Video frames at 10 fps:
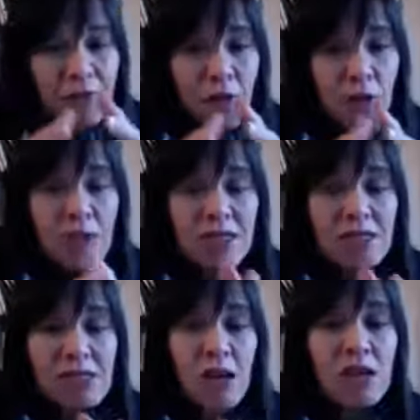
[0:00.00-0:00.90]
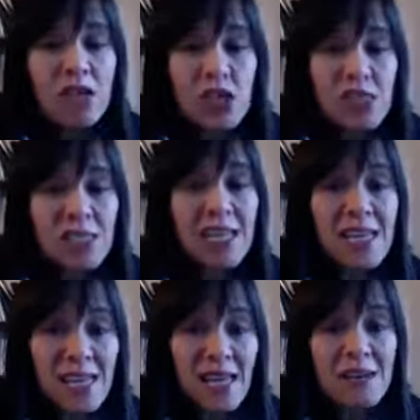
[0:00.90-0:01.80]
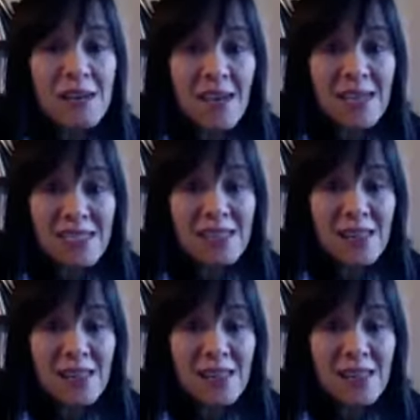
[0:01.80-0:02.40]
focused on just getting that next